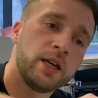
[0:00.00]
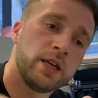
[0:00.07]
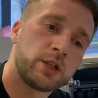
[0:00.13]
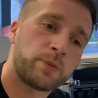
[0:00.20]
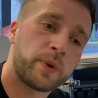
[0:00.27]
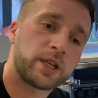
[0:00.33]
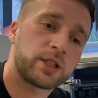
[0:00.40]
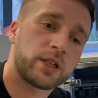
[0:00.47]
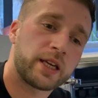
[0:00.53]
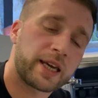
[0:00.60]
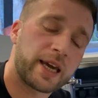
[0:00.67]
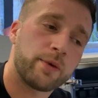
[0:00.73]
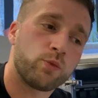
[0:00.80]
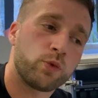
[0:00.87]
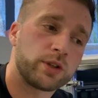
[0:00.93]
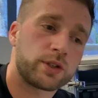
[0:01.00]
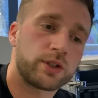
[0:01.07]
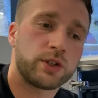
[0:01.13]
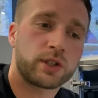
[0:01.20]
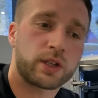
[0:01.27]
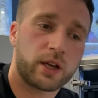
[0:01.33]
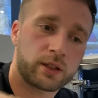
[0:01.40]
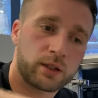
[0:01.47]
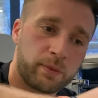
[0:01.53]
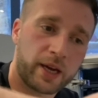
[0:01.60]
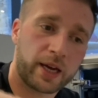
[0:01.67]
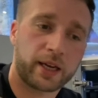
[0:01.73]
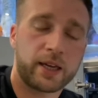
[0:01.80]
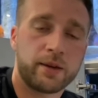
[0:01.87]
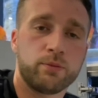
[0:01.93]
Especially again, once you start to
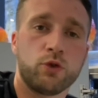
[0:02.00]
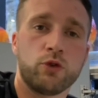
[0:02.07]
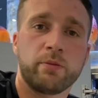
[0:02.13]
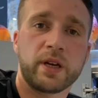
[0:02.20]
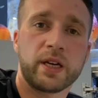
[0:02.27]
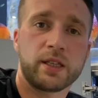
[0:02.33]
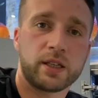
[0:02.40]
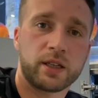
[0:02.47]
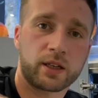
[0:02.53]
pack in more media,